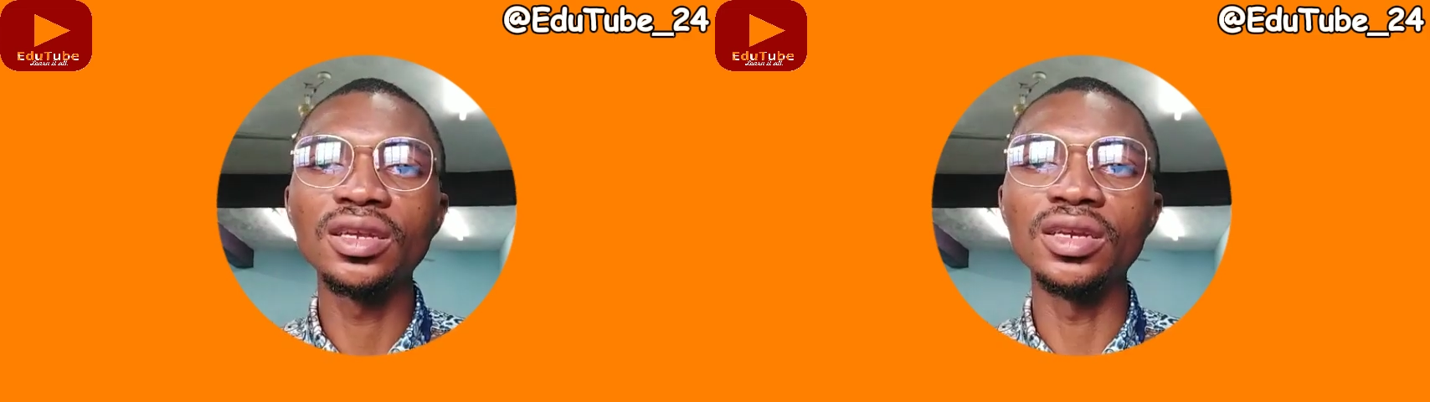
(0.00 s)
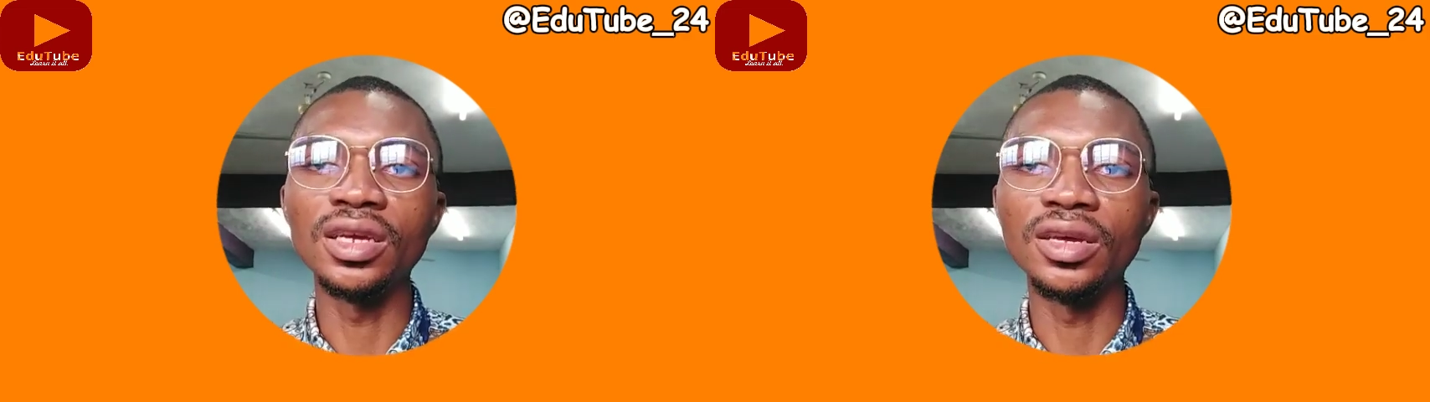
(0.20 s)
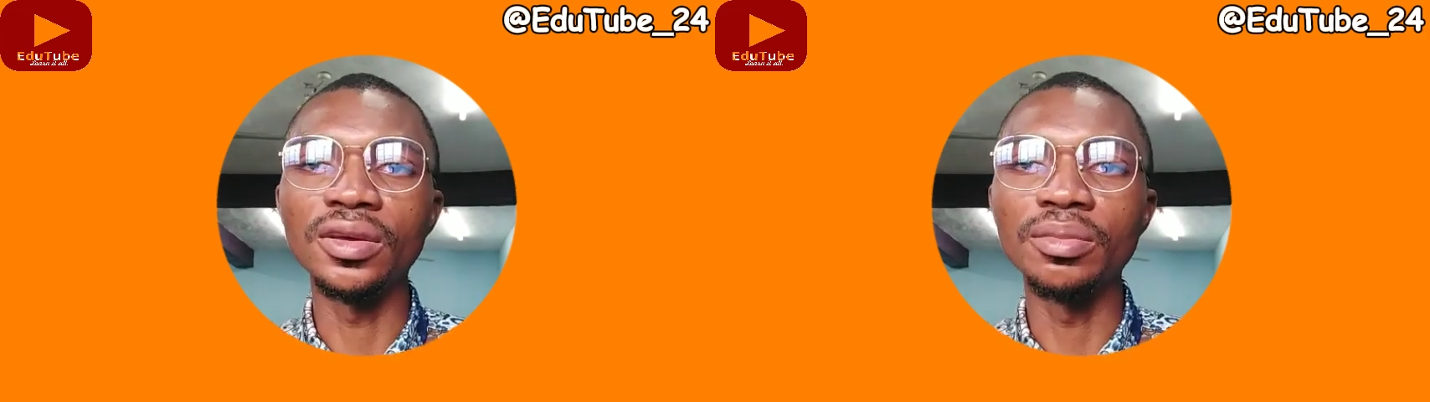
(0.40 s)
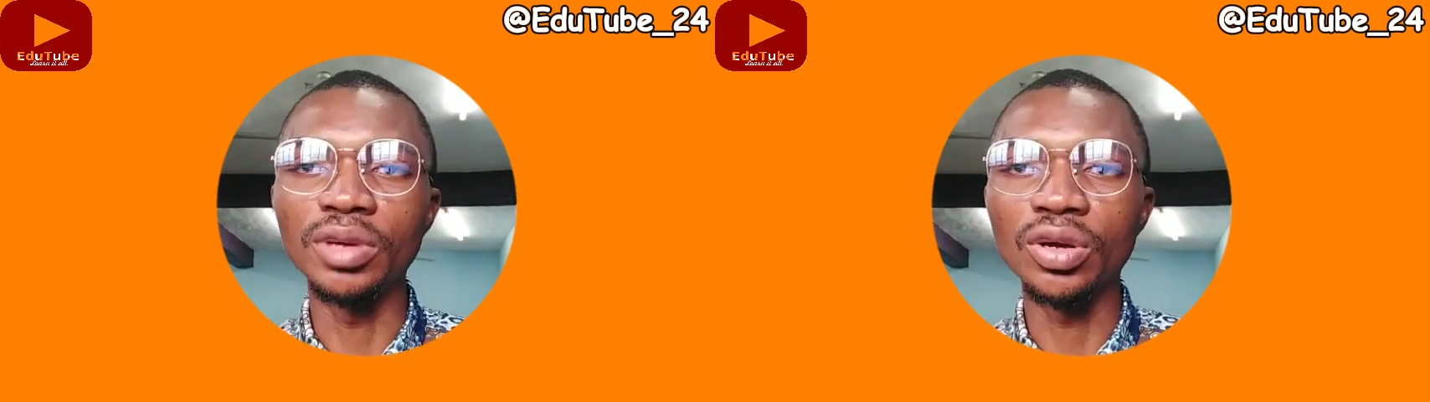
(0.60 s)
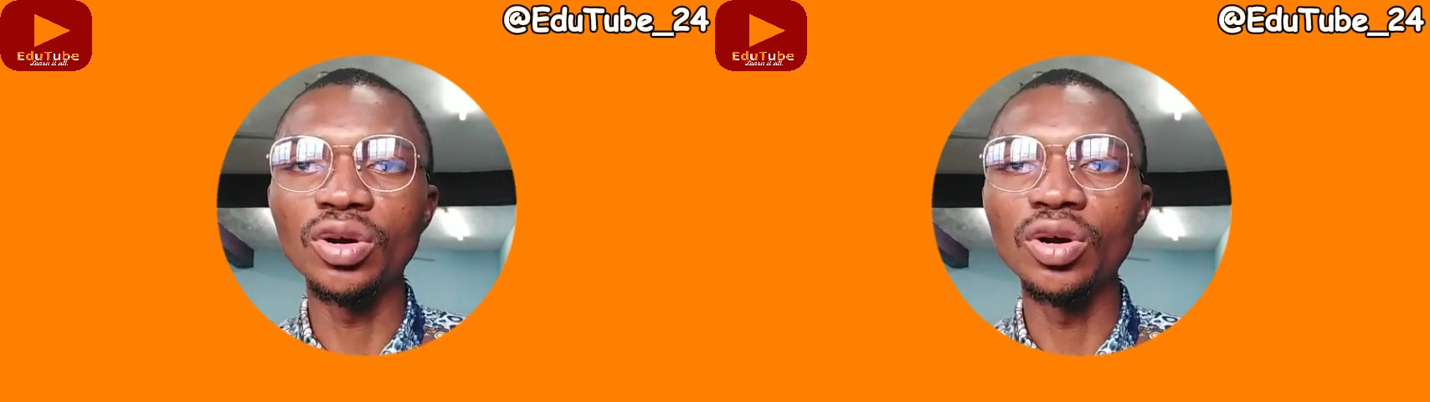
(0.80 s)
they
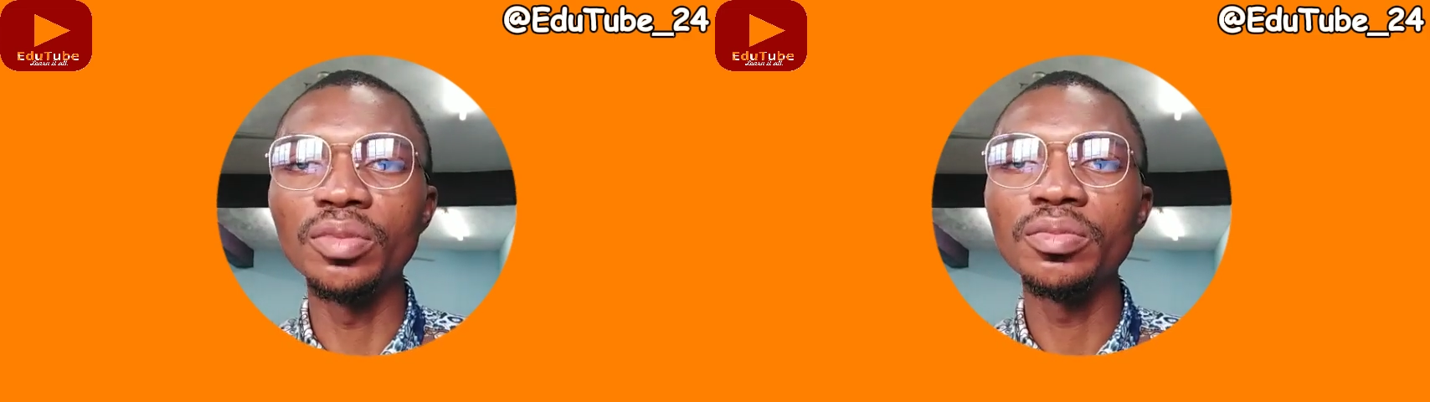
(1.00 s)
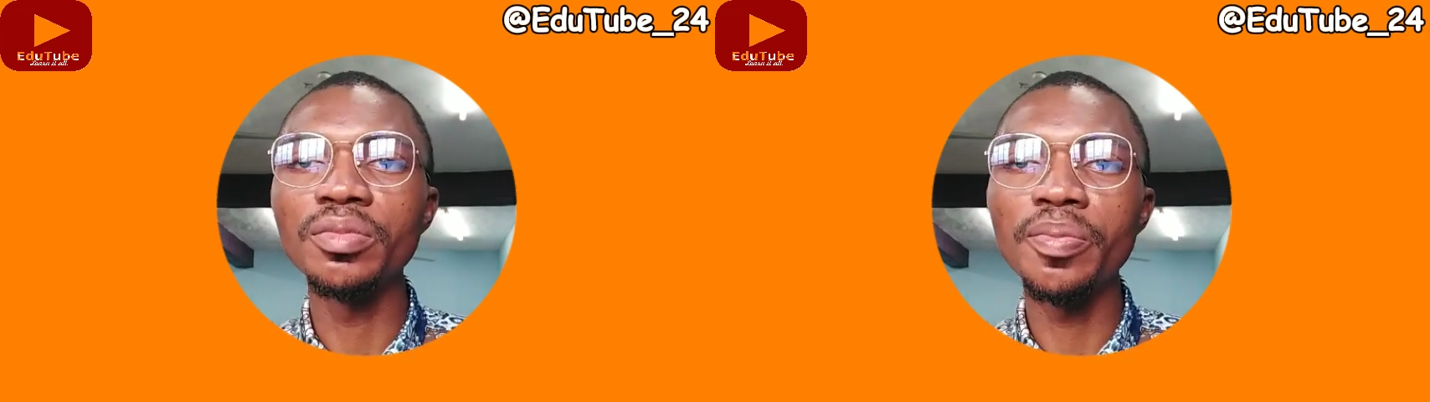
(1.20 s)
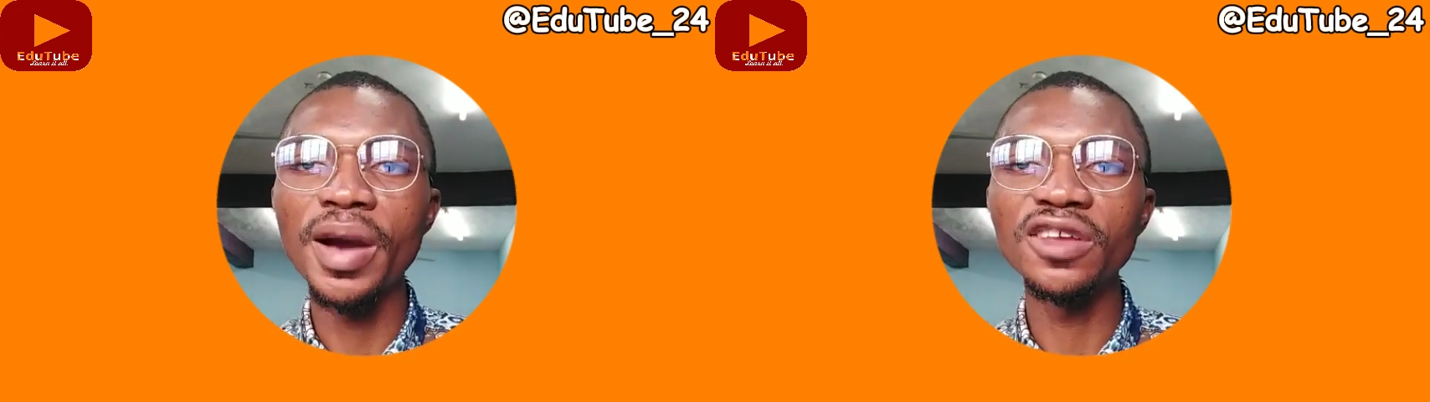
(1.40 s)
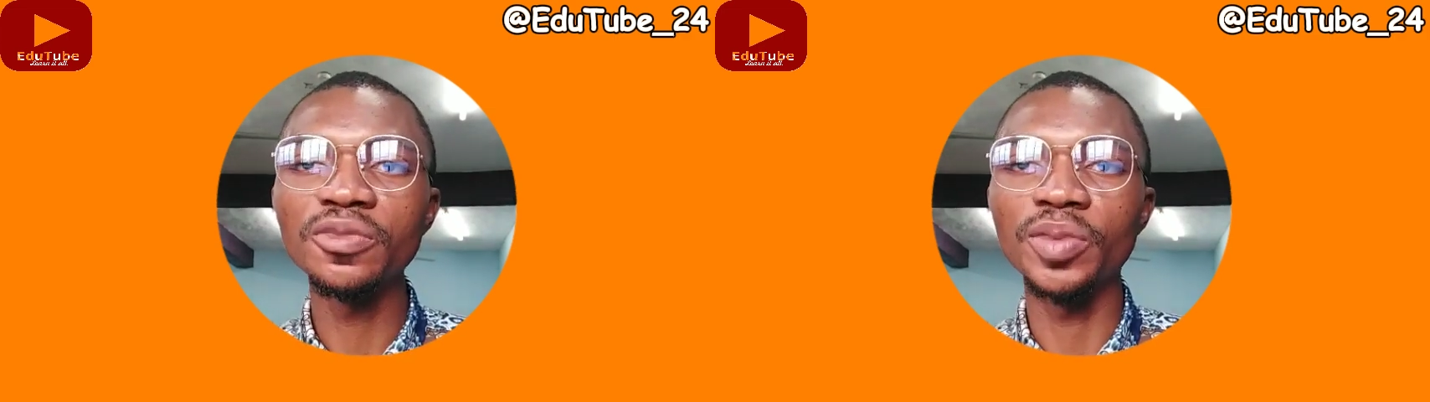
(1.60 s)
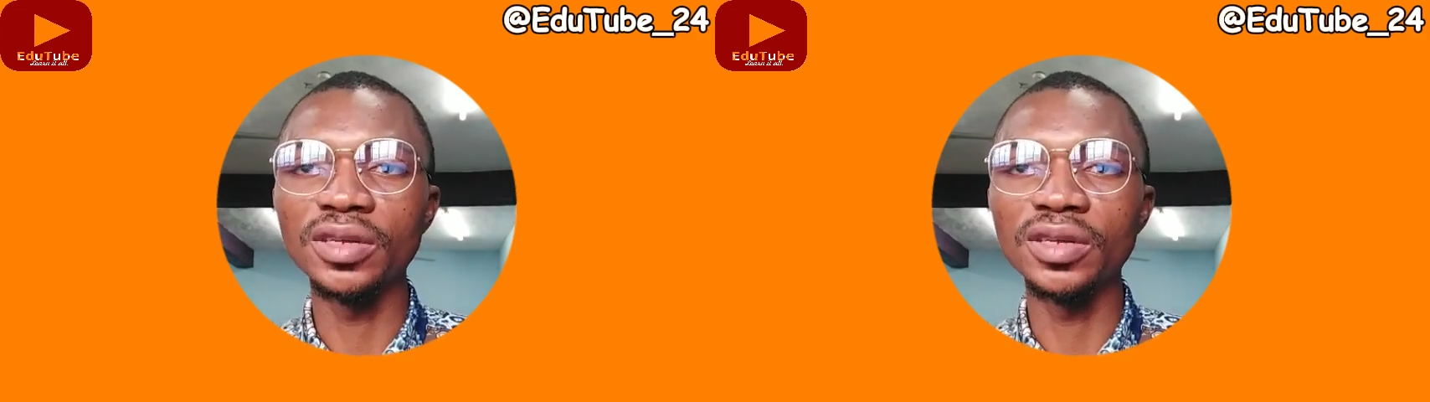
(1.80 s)
become past